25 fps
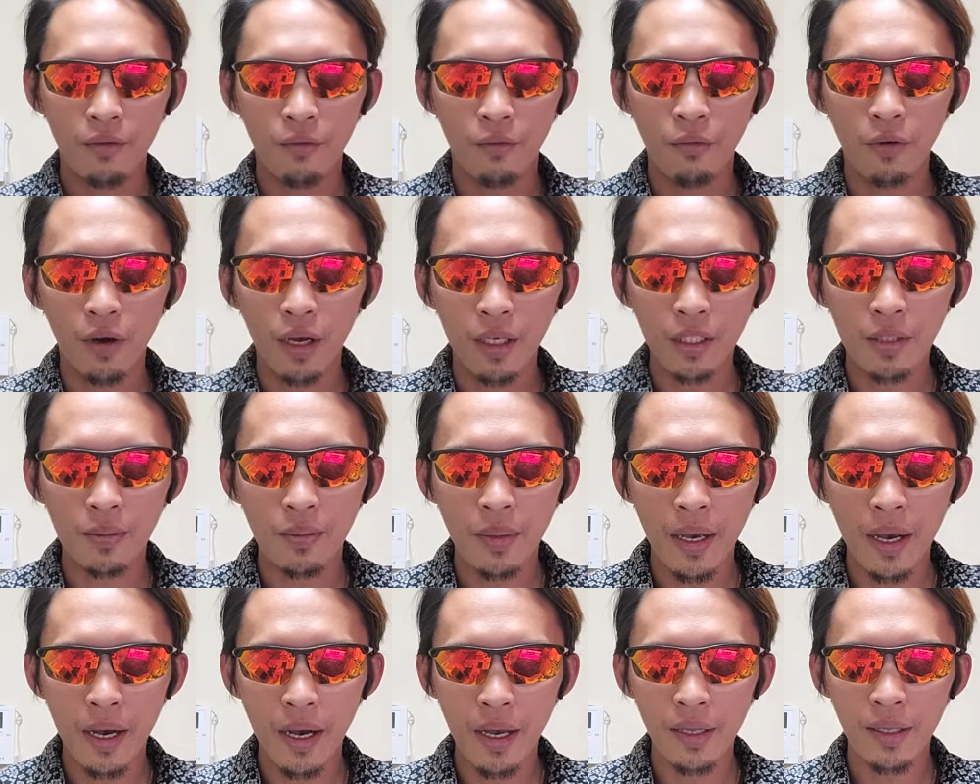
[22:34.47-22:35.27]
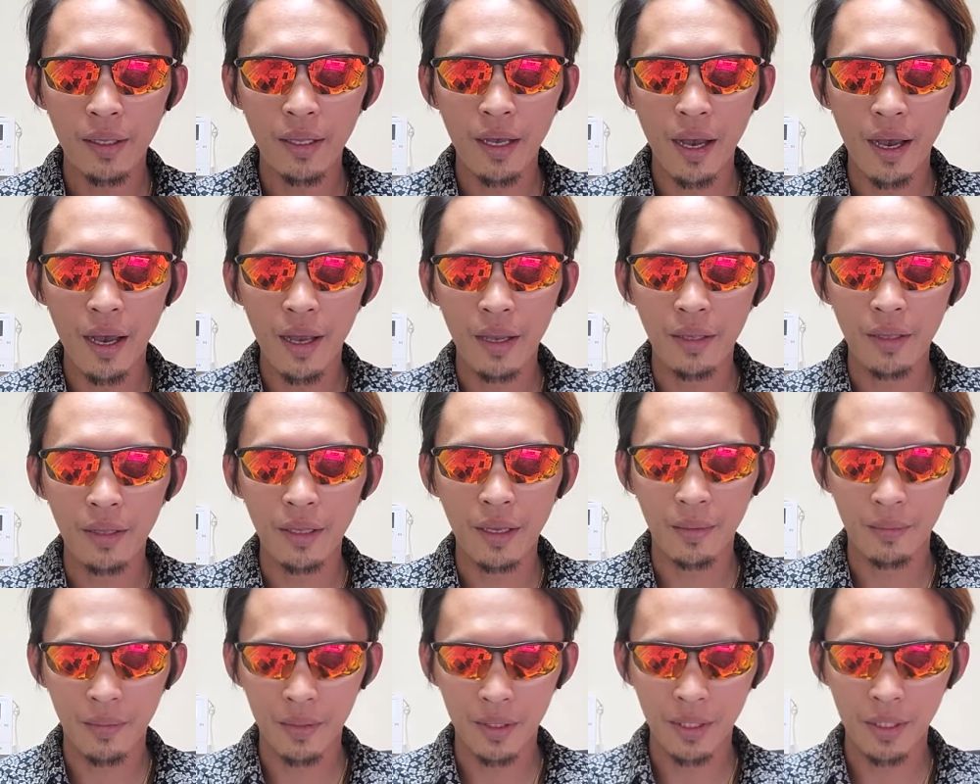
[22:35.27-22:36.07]
what's behind the
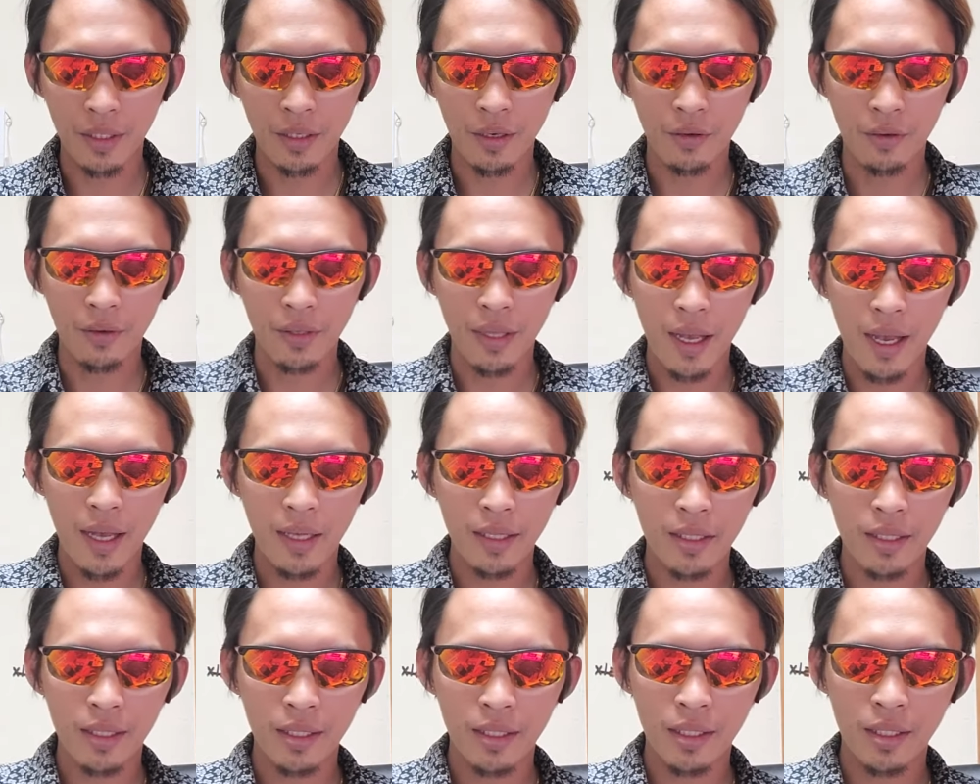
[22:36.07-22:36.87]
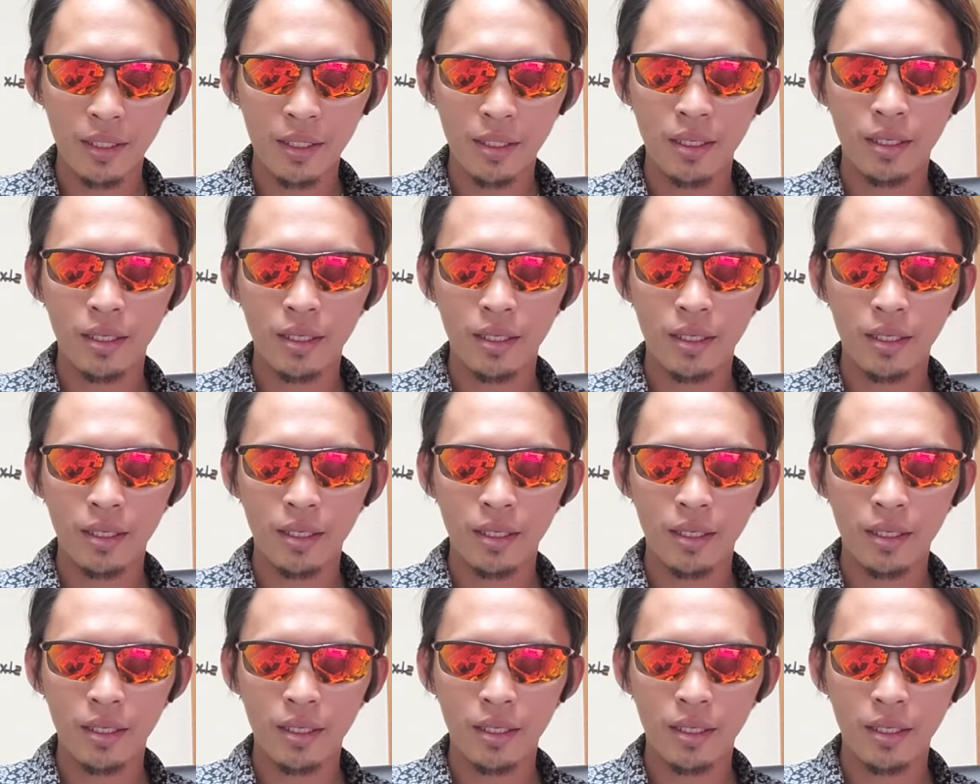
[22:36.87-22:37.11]
item. So that's,